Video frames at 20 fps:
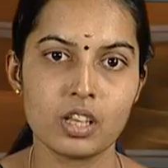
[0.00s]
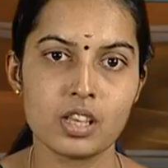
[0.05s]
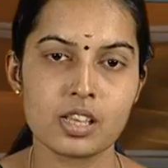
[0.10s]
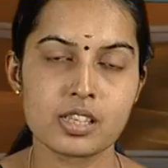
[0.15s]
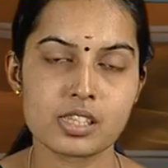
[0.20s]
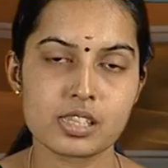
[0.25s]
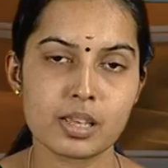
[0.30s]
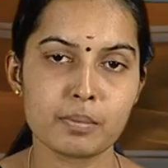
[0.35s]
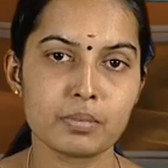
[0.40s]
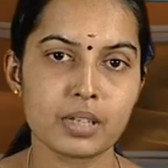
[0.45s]

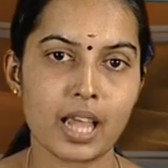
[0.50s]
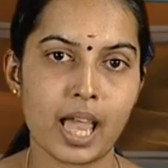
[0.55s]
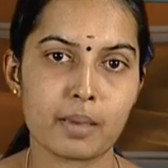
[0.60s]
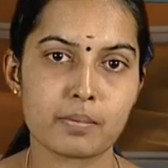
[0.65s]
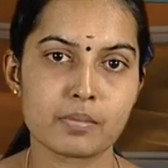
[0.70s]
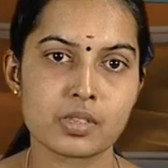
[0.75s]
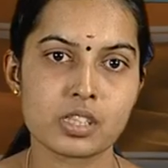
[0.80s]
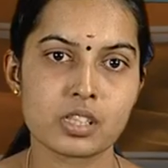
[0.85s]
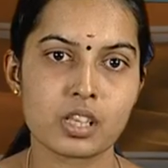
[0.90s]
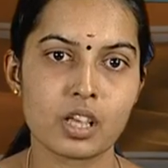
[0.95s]

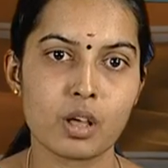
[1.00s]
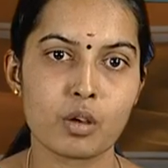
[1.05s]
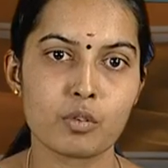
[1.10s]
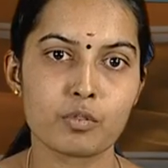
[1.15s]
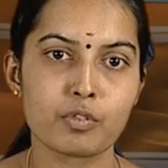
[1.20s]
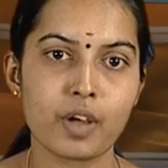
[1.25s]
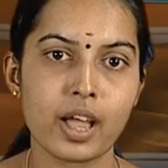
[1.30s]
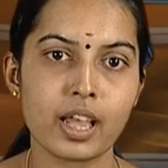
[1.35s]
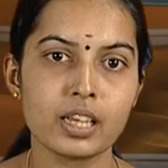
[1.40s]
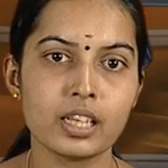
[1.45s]
Sometimes
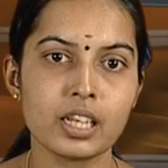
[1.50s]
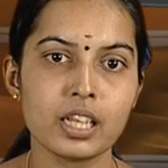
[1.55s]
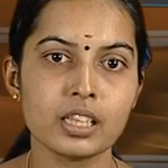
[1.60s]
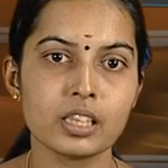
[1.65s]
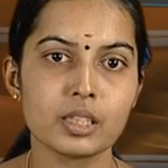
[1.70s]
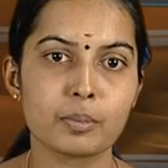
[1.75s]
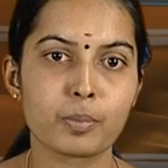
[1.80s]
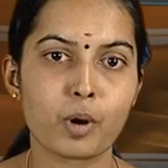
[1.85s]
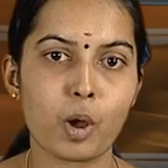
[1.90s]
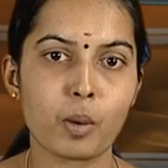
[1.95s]
finding
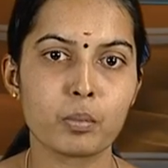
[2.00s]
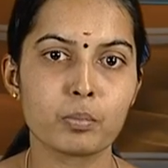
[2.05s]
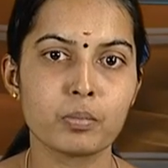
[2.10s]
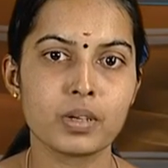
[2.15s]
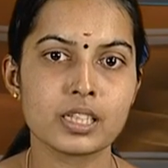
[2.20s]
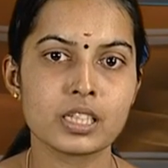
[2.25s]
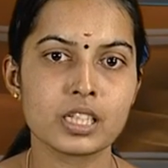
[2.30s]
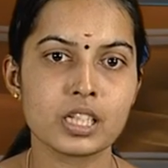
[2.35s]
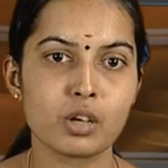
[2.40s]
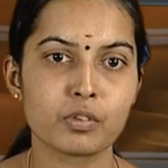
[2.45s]
the
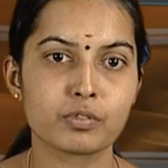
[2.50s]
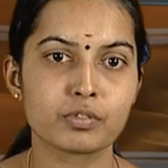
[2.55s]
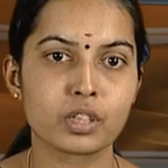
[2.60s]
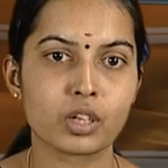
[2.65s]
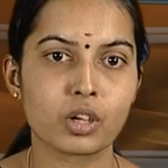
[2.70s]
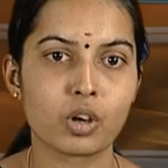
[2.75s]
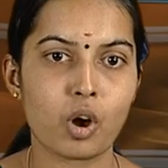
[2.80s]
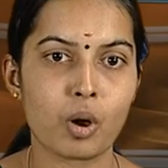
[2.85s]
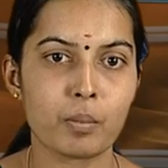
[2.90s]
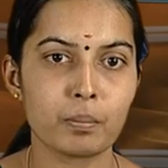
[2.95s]
probability of the
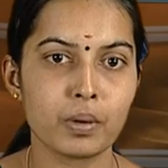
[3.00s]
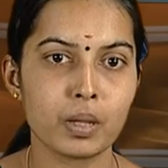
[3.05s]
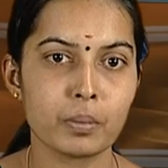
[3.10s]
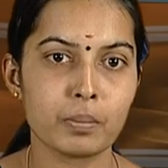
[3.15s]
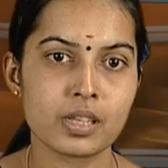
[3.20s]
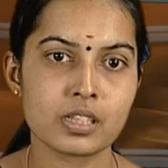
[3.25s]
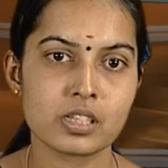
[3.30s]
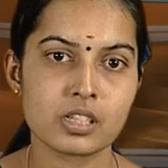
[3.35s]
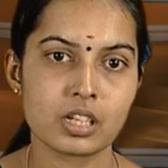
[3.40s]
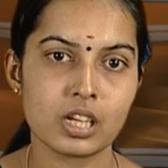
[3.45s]

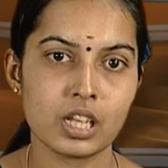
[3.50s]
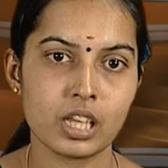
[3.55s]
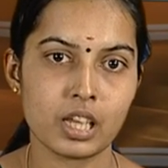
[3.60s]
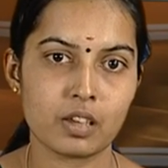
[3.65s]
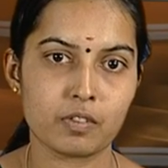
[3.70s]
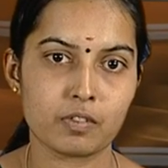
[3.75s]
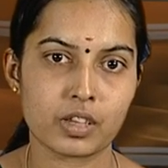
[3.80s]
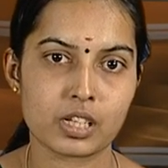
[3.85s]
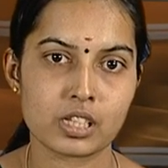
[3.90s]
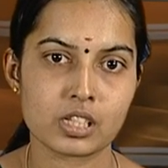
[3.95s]
complementary
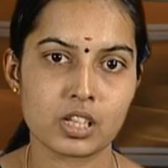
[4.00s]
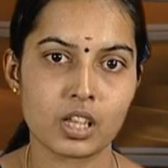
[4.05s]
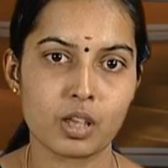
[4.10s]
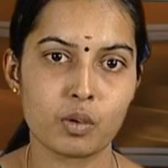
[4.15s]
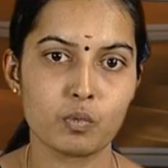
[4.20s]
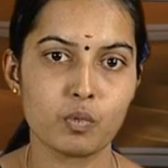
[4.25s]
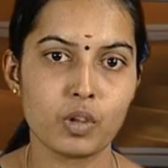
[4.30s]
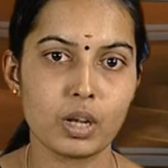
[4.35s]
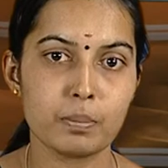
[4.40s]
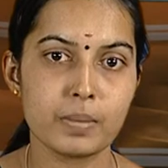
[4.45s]
event
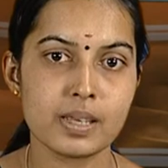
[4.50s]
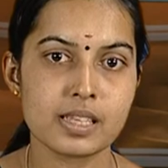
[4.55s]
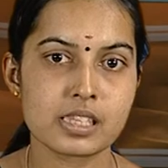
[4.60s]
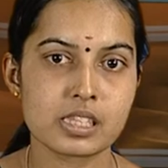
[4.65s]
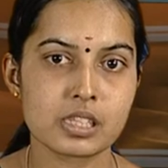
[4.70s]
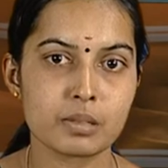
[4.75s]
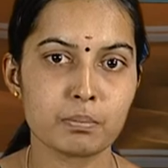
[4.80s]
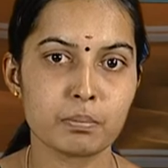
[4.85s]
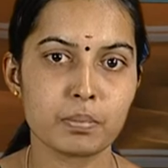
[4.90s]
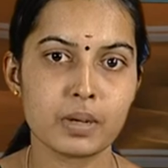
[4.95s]
will be
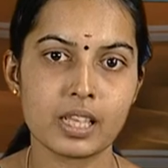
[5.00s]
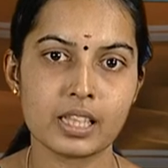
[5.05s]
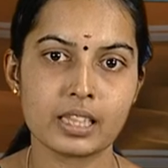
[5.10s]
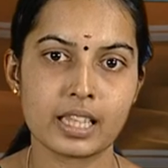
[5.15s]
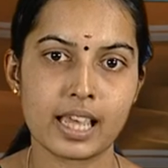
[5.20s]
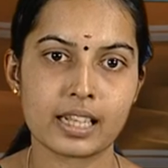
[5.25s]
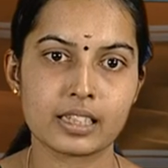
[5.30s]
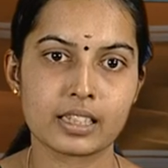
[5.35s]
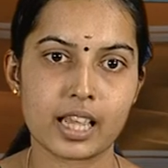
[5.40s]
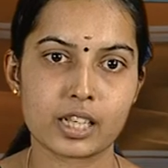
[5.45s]
simpler
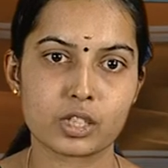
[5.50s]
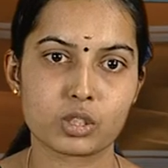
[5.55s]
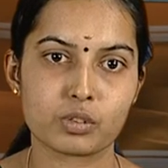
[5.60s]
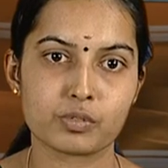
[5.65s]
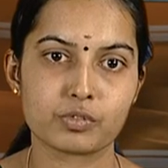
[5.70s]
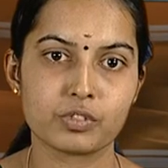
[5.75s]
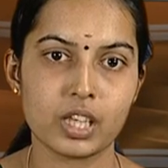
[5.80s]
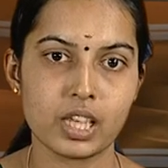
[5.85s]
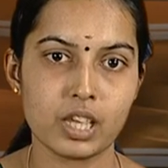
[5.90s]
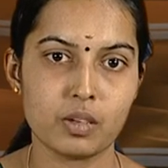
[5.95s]
than that
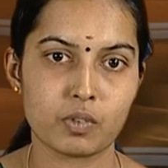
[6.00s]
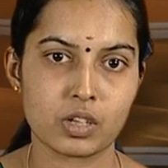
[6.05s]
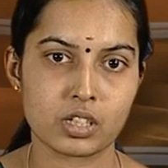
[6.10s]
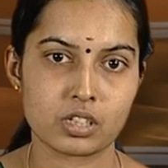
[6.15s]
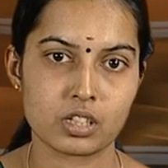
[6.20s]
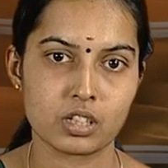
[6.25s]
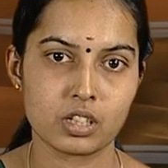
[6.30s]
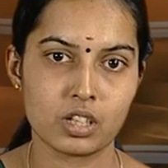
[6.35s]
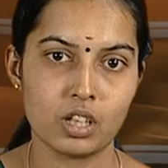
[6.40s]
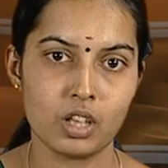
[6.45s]
of the
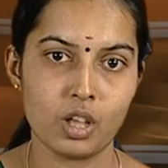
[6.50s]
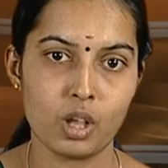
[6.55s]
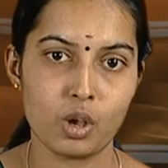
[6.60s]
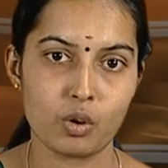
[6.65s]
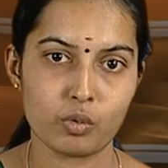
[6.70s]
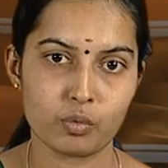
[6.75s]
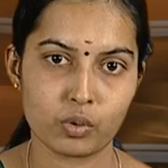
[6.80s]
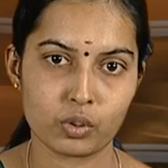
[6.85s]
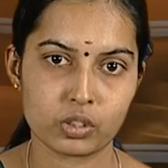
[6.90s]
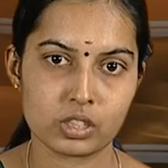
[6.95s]
event.
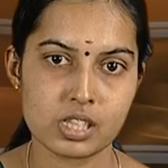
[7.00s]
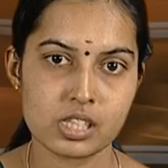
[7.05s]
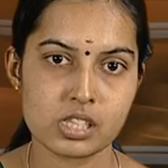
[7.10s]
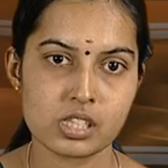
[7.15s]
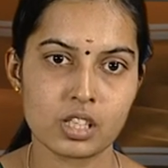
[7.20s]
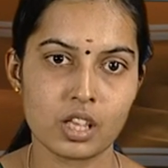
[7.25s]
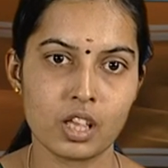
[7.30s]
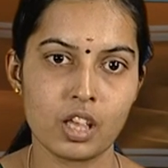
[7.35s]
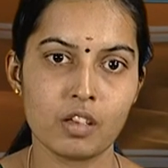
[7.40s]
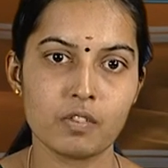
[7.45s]
For
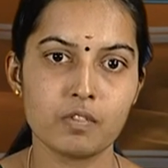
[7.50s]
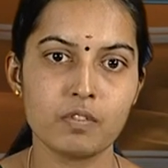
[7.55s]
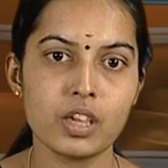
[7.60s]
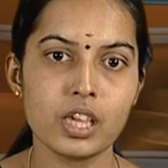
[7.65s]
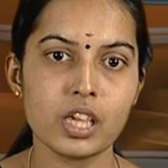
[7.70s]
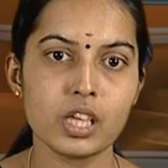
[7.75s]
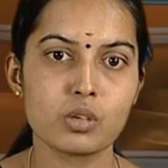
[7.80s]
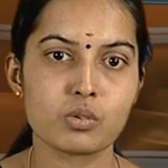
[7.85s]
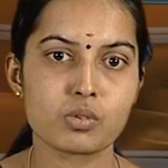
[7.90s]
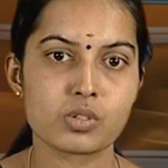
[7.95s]
this,
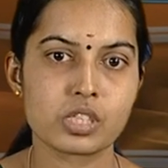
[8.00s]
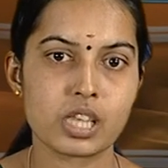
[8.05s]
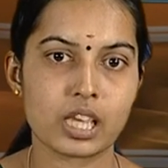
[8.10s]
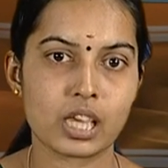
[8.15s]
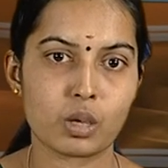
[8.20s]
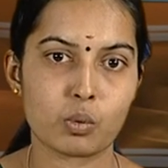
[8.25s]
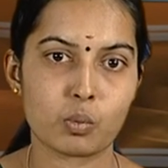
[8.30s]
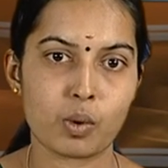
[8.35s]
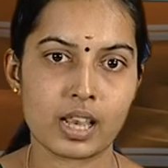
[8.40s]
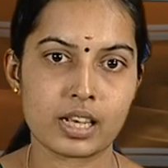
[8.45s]
we use the
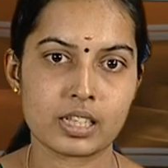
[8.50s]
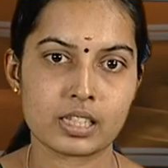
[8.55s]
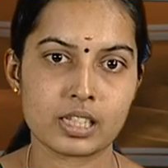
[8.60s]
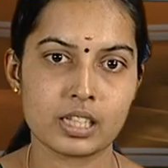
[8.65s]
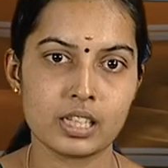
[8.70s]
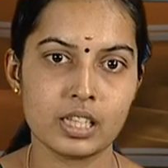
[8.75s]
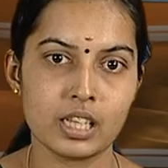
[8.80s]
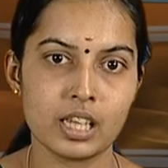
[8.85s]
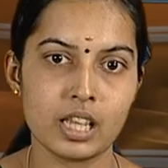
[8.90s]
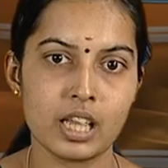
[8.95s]

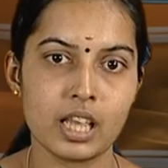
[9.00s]
equality,